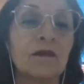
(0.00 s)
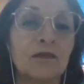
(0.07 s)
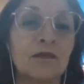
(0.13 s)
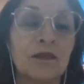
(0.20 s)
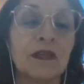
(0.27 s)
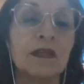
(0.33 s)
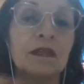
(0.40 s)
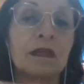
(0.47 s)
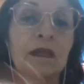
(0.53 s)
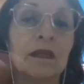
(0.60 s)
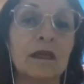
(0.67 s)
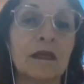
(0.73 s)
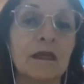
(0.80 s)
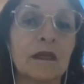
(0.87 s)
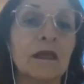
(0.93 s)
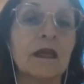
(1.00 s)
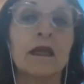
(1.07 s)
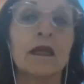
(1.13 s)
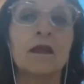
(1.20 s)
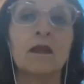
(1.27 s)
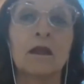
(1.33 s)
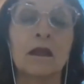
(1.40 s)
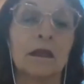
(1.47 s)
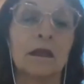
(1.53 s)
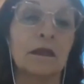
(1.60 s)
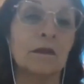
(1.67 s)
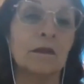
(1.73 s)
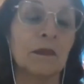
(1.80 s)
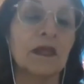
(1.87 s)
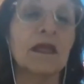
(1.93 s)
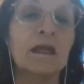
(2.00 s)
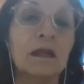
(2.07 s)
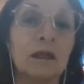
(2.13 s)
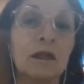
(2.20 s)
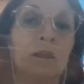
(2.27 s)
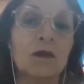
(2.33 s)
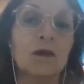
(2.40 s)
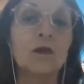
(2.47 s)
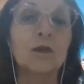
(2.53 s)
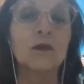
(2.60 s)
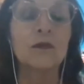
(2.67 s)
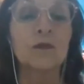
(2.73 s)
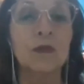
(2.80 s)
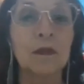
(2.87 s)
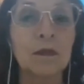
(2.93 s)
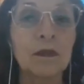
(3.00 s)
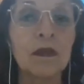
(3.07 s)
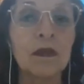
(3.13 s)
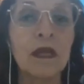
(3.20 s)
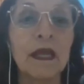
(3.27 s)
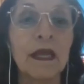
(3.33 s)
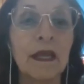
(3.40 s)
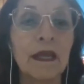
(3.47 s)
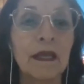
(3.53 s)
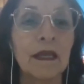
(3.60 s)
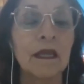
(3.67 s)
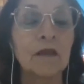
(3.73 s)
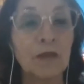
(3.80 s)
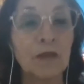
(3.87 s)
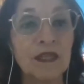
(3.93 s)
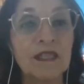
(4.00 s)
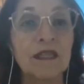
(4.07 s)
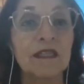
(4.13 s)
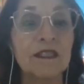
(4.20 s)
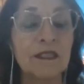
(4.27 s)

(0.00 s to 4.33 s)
feed a big group of people, especially